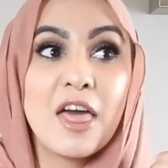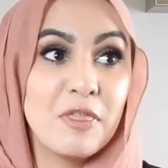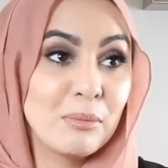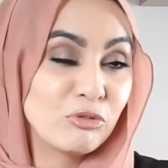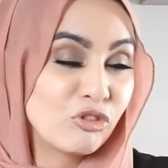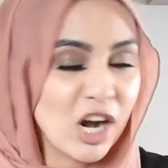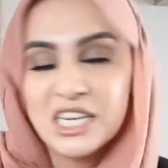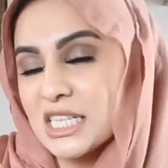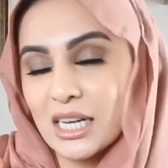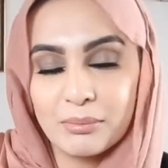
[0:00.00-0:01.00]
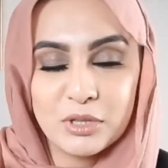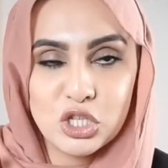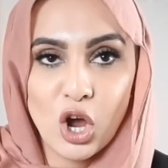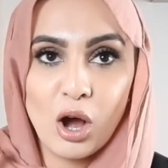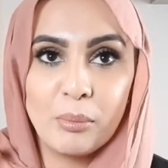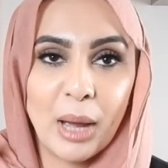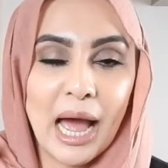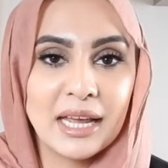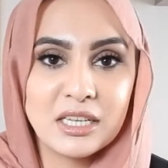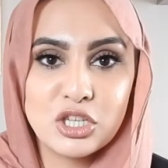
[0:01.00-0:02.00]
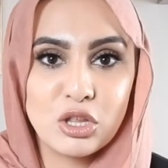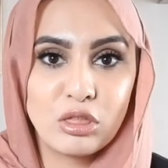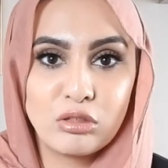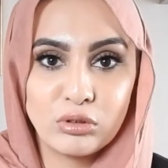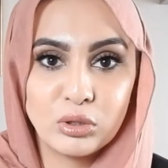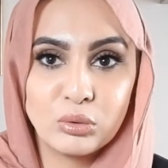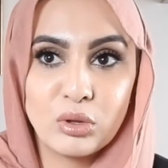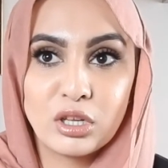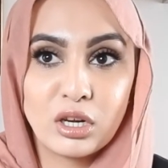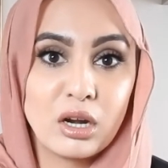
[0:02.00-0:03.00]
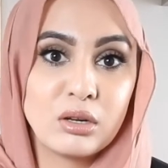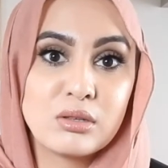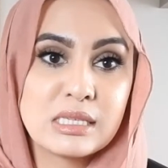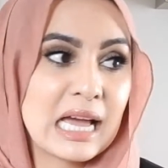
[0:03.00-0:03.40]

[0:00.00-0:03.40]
them riding up the top and through the clothes